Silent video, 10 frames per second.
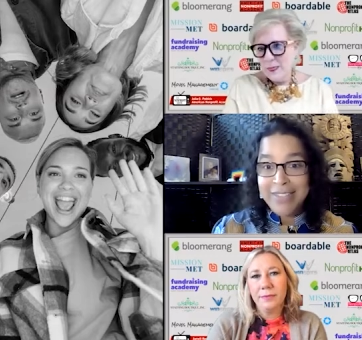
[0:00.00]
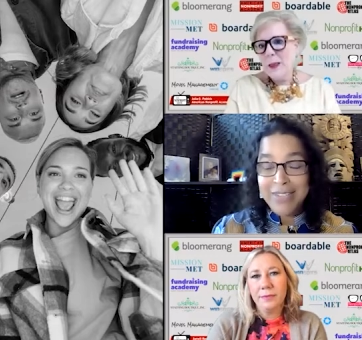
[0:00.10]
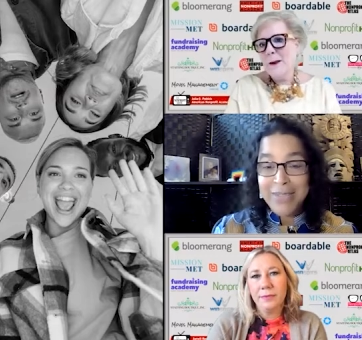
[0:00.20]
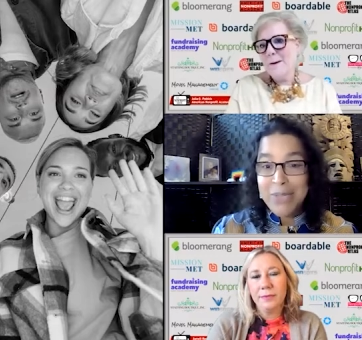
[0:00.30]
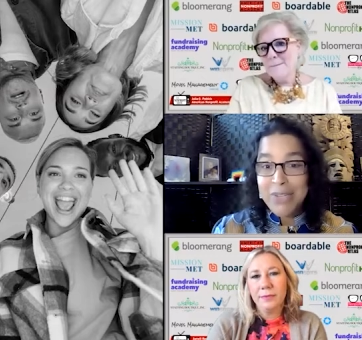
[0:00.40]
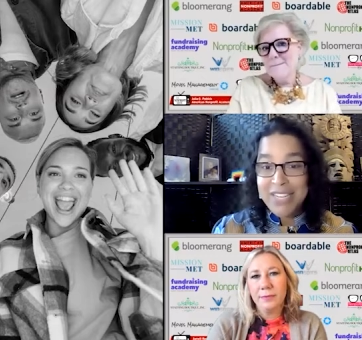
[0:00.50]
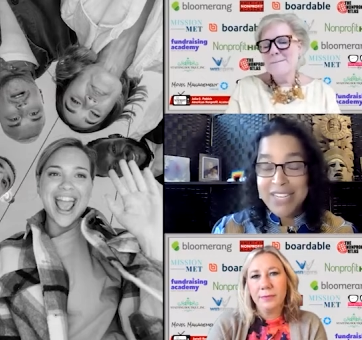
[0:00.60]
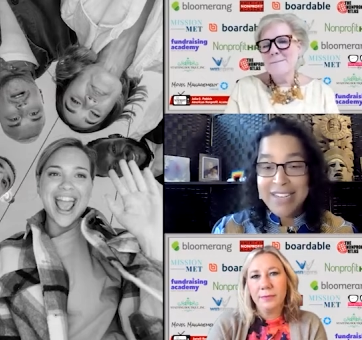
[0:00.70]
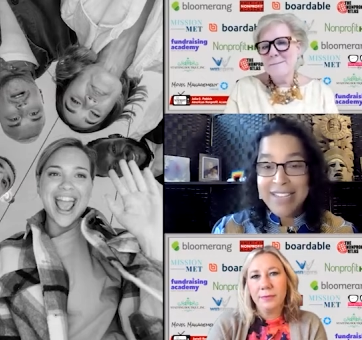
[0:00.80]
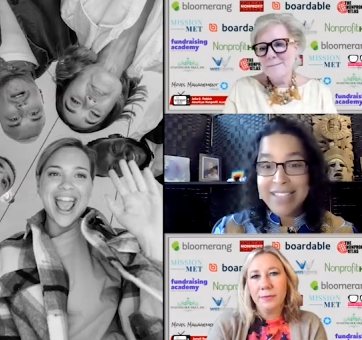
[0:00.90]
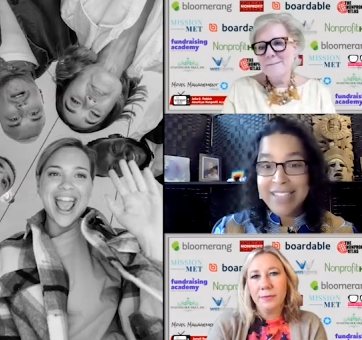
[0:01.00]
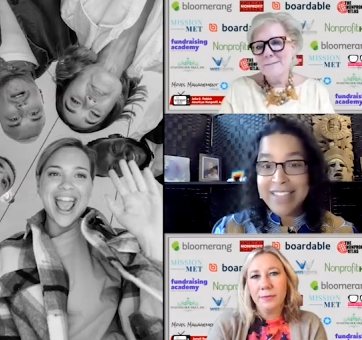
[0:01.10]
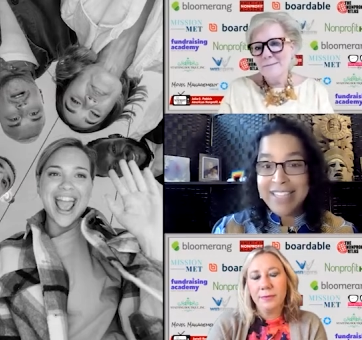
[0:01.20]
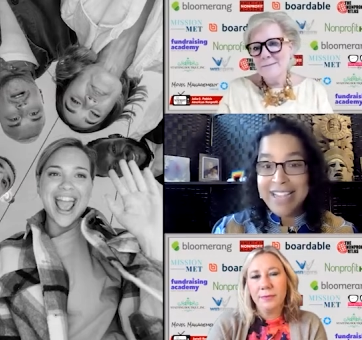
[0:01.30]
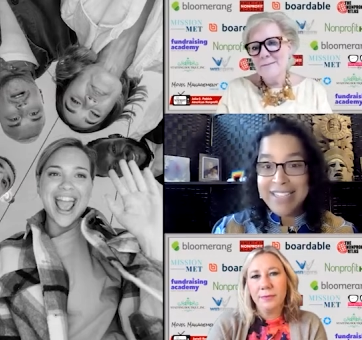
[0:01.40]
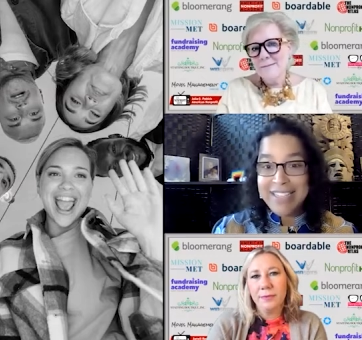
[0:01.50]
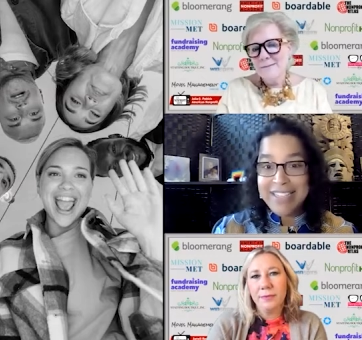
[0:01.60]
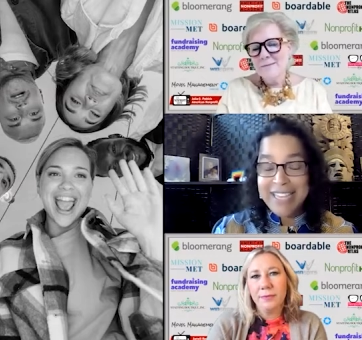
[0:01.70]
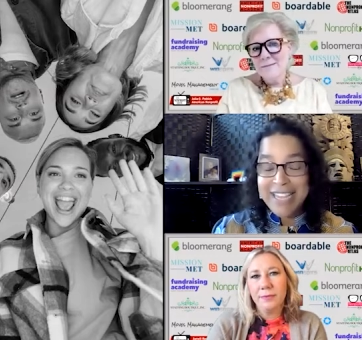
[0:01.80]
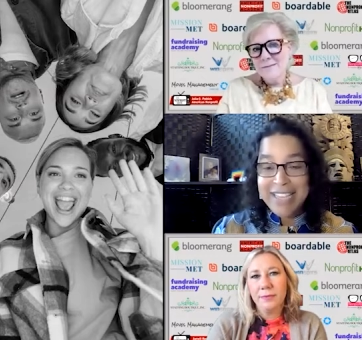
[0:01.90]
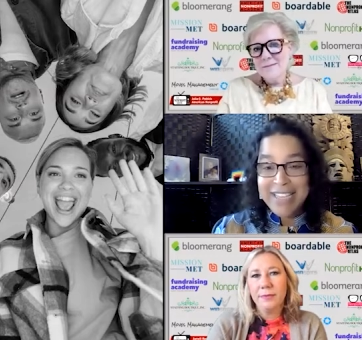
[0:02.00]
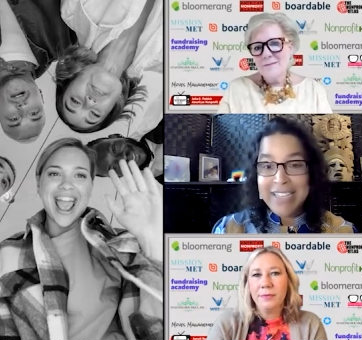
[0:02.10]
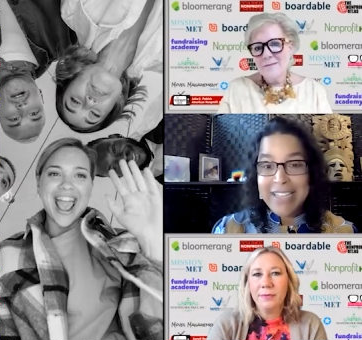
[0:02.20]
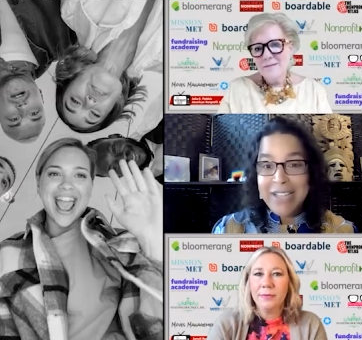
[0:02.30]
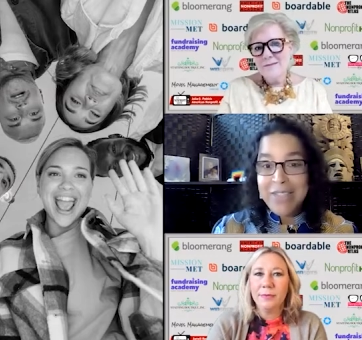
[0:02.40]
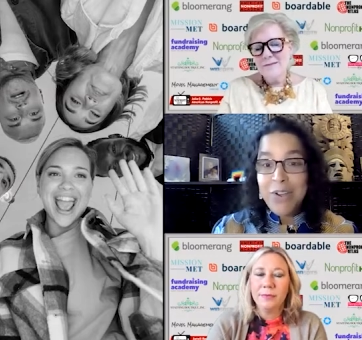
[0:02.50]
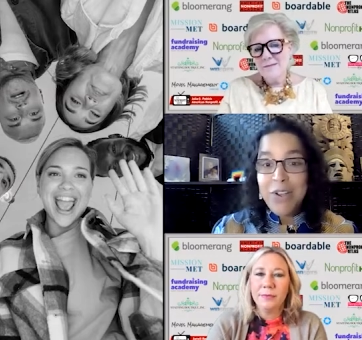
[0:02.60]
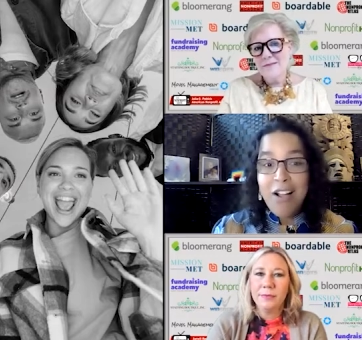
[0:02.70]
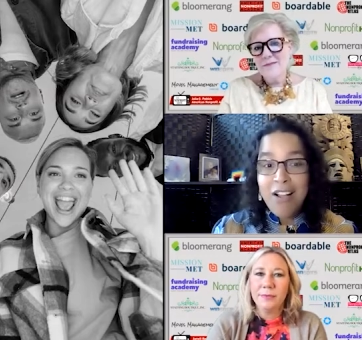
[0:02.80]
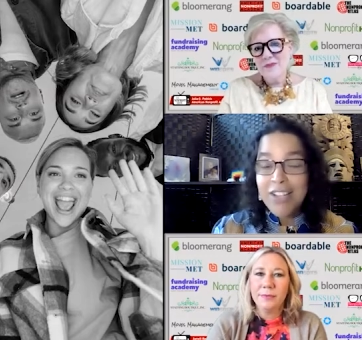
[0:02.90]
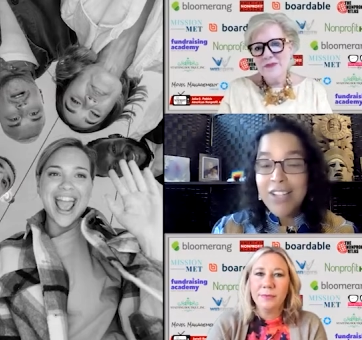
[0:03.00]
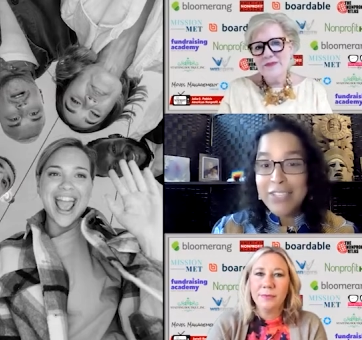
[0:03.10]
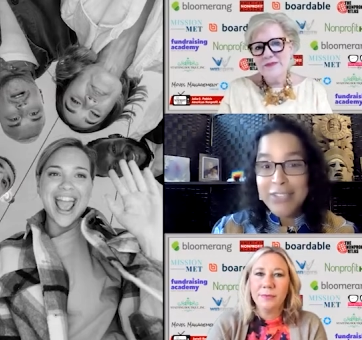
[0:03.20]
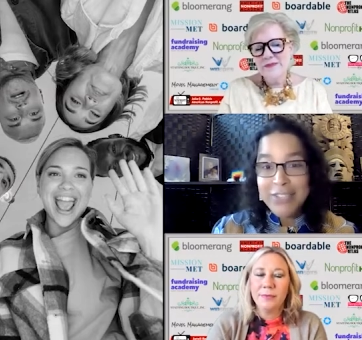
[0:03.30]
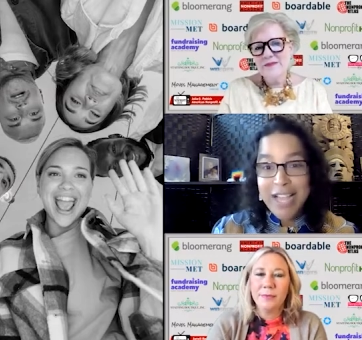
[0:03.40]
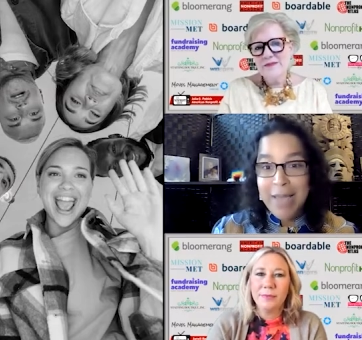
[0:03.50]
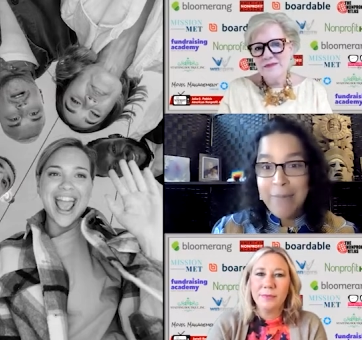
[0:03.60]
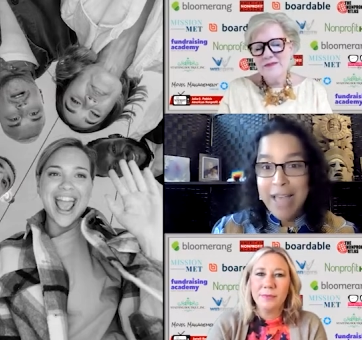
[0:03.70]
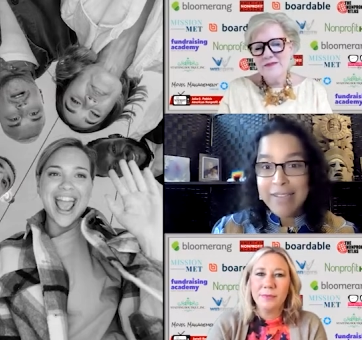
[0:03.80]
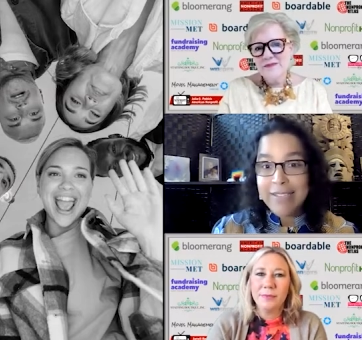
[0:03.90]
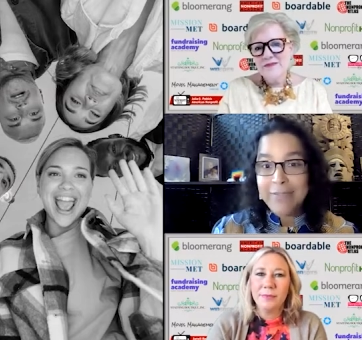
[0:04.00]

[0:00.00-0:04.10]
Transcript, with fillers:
Speaker 1: the community. And I think at the end of the day, there are clear tiebacks.